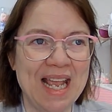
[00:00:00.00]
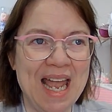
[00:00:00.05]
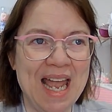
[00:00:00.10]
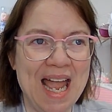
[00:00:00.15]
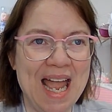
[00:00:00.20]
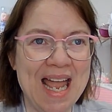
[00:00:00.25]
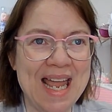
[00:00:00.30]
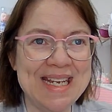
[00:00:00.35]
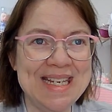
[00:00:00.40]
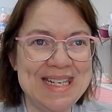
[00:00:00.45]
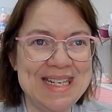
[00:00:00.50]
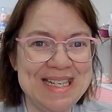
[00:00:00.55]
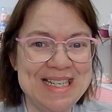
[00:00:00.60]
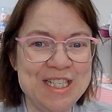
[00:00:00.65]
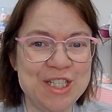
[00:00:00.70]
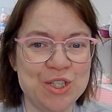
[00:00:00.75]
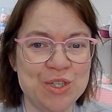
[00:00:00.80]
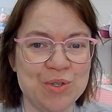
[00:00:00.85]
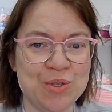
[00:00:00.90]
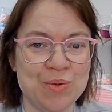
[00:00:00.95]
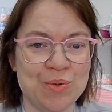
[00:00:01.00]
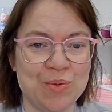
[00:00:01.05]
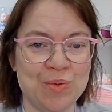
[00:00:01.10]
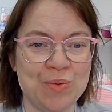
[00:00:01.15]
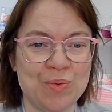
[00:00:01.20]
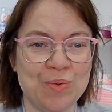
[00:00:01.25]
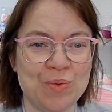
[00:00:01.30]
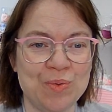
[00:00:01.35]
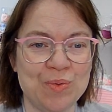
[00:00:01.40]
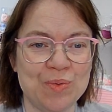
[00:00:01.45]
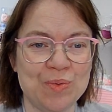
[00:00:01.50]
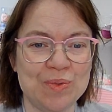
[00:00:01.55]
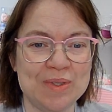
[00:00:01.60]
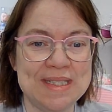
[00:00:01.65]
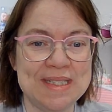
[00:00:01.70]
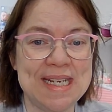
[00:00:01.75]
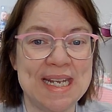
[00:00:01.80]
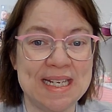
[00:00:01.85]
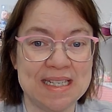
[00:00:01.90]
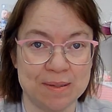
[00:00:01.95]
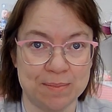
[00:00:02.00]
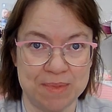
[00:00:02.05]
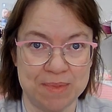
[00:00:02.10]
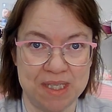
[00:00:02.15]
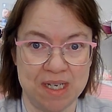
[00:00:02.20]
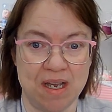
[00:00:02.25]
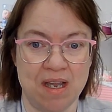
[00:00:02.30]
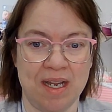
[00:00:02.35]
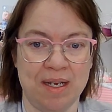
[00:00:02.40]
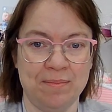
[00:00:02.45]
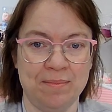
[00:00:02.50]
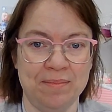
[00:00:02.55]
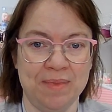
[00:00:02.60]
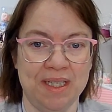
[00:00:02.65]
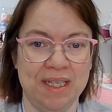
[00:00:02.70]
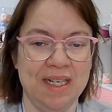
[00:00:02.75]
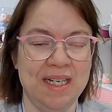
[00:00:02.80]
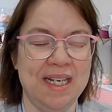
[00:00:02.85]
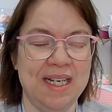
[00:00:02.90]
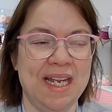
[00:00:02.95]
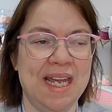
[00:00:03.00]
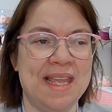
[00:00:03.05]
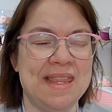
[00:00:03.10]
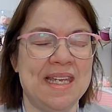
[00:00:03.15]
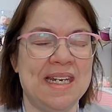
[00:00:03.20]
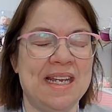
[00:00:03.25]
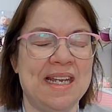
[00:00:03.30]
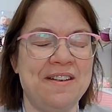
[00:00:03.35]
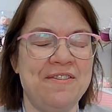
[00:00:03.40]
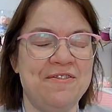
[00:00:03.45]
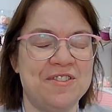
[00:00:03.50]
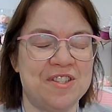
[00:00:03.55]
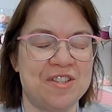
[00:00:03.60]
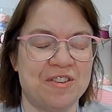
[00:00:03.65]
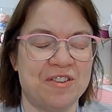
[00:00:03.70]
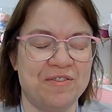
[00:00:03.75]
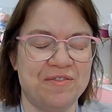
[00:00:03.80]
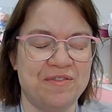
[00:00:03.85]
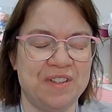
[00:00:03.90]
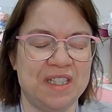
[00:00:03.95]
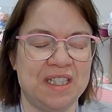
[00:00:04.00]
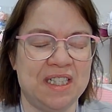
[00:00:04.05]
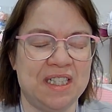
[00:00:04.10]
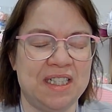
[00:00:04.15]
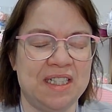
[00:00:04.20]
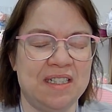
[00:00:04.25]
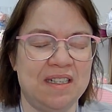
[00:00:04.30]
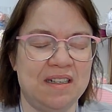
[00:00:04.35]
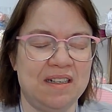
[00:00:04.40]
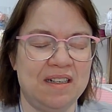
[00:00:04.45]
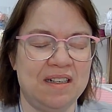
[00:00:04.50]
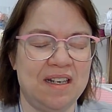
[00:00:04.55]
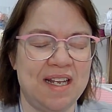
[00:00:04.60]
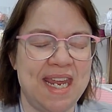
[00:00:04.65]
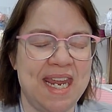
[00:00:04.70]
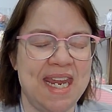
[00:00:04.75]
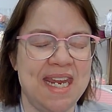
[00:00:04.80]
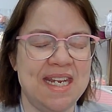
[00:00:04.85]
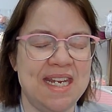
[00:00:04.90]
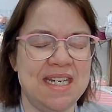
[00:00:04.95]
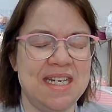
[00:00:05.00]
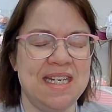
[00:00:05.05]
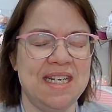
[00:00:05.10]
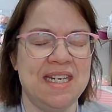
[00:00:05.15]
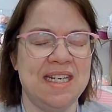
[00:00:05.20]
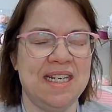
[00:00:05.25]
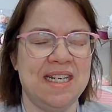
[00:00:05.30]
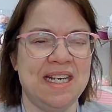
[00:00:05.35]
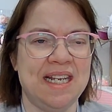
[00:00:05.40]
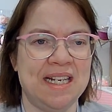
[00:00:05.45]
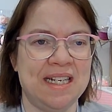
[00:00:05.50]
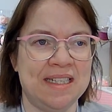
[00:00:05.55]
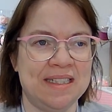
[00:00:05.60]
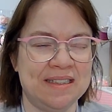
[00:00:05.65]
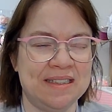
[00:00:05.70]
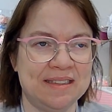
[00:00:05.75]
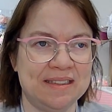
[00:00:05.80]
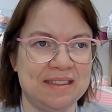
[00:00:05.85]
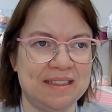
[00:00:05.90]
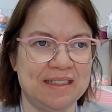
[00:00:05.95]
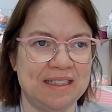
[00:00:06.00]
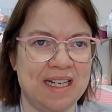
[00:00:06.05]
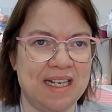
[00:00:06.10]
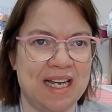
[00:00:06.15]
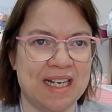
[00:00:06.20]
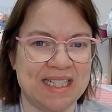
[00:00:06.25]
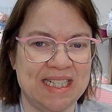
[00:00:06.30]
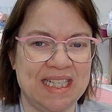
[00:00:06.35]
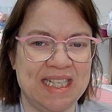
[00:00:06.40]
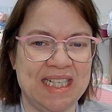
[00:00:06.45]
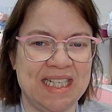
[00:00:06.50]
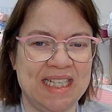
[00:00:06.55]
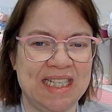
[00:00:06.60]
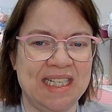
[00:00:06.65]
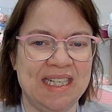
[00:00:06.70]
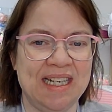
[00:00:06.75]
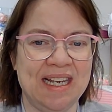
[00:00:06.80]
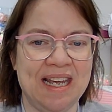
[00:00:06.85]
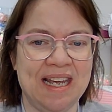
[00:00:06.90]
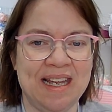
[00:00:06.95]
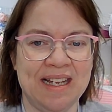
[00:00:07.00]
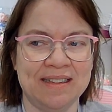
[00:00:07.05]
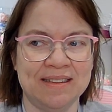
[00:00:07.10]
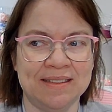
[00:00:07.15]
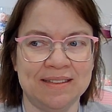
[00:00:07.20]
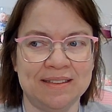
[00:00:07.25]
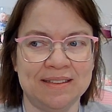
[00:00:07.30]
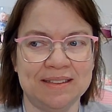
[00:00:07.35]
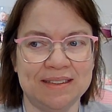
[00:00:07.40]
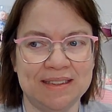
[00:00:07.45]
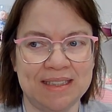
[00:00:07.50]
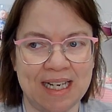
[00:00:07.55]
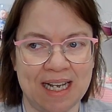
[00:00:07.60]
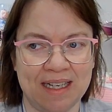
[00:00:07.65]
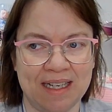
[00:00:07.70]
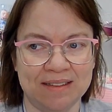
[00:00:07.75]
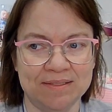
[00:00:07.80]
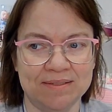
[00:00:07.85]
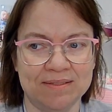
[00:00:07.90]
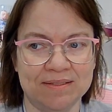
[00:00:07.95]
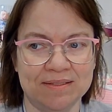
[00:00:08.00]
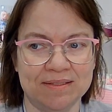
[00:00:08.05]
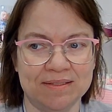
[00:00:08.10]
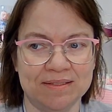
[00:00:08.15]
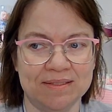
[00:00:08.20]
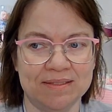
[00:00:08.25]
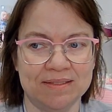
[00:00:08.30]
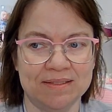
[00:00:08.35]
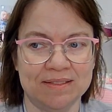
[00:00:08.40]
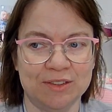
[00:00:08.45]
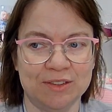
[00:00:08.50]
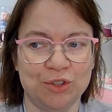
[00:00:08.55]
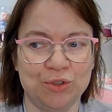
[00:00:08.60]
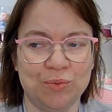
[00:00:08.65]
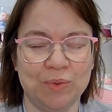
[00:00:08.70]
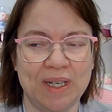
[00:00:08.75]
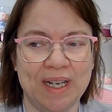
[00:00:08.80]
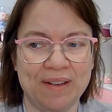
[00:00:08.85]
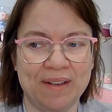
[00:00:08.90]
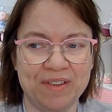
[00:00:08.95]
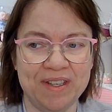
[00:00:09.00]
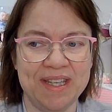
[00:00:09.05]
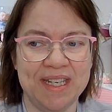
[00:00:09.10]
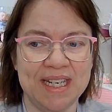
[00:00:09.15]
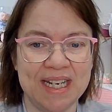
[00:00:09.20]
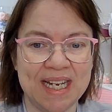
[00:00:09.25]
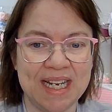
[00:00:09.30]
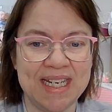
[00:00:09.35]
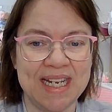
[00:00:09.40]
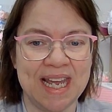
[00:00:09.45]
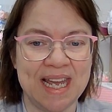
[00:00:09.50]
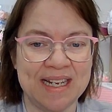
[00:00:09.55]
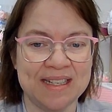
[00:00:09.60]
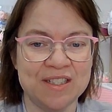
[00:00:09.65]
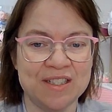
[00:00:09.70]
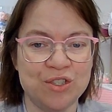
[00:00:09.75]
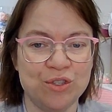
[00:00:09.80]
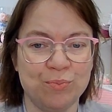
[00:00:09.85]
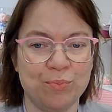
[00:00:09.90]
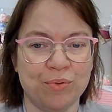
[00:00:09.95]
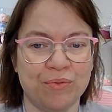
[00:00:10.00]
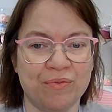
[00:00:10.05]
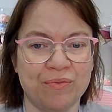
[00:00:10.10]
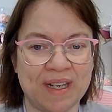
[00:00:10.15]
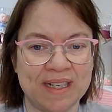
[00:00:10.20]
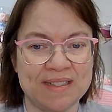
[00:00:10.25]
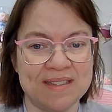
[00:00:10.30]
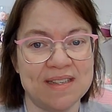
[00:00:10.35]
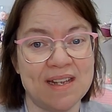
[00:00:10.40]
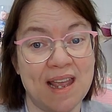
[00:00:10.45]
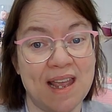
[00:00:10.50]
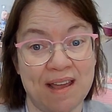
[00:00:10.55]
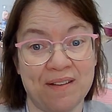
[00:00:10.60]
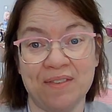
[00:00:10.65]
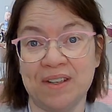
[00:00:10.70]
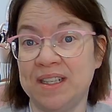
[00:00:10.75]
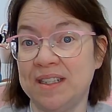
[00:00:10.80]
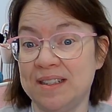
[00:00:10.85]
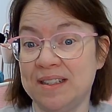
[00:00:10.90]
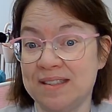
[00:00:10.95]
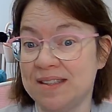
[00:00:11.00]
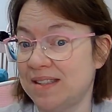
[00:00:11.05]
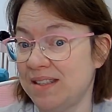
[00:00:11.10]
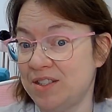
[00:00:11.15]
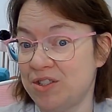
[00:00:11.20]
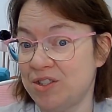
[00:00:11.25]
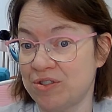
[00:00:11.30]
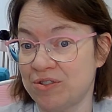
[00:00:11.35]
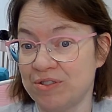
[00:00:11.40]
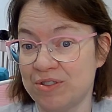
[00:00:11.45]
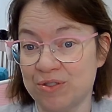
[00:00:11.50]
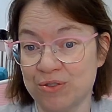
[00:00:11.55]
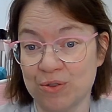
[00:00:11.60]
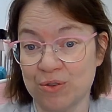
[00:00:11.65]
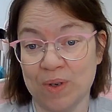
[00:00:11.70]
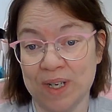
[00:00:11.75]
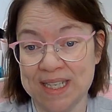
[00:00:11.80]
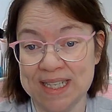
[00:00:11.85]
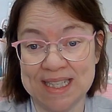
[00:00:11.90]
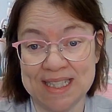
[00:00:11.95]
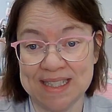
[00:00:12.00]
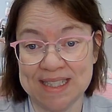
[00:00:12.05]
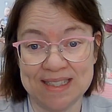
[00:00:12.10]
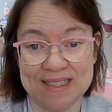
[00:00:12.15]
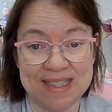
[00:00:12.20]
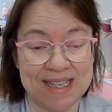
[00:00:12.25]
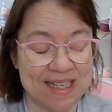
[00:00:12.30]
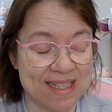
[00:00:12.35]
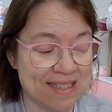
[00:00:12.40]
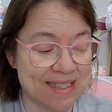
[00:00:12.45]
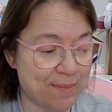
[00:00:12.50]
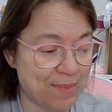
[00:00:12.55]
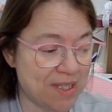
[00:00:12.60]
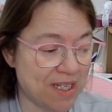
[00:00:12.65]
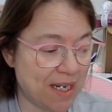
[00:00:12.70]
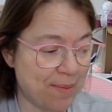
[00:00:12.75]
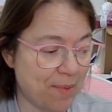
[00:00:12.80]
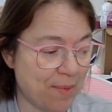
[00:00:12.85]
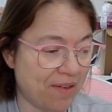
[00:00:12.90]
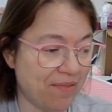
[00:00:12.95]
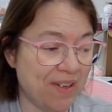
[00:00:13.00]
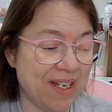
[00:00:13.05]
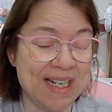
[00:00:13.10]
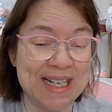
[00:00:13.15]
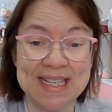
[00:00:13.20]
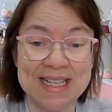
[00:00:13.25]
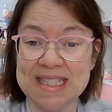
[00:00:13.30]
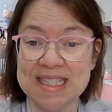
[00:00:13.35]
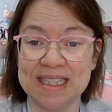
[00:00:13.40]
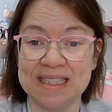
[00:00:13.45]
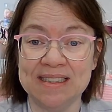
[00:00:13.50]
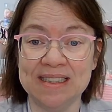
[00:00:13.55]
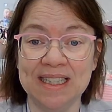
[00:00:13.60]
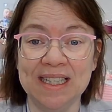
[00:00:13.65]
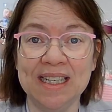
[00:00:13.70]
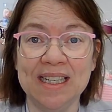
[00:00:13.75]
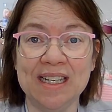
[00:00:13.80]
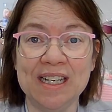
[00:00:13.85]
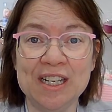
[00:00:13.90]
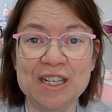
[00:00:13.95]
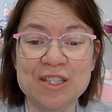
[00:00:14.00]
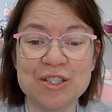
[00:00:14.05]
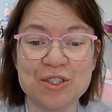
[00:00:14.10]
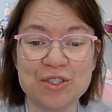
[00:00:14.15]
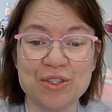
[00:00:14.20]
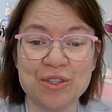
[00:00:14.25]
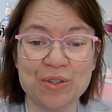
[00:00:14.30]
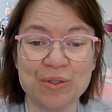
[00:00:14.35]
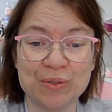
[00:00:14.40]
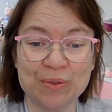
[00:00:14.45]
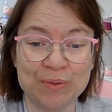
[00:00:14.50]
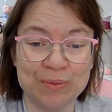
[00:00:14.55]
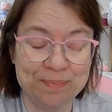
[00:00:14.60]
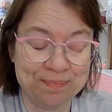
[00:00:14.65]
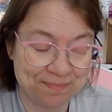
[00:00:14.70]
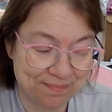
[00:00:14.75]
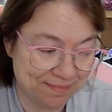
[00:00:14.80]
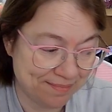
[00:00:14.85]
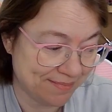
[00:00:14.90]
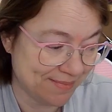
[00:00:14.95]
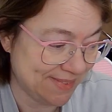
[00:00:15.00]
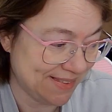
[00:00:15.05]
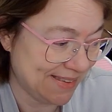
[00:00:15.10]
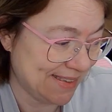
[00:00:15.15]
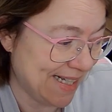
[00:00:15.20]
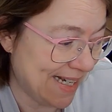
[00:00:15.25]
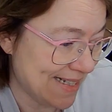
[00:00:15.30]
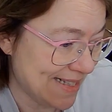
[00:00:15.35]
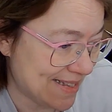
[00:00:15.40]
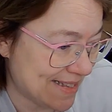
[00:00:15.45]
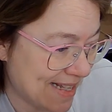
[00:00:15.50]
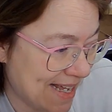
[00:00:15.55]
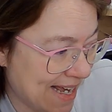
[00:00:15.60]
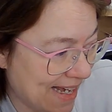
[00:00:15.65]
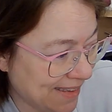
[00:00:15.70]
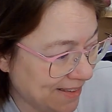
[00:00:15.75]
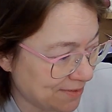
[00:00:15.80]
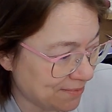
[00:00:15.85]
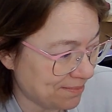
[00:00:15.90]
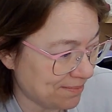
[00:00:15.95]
I need to take some time, and then I start feeling achy and ucky, and yeah, do everything I can to prevent having a seizure. So I needed to take some time off, and I did. So that's that.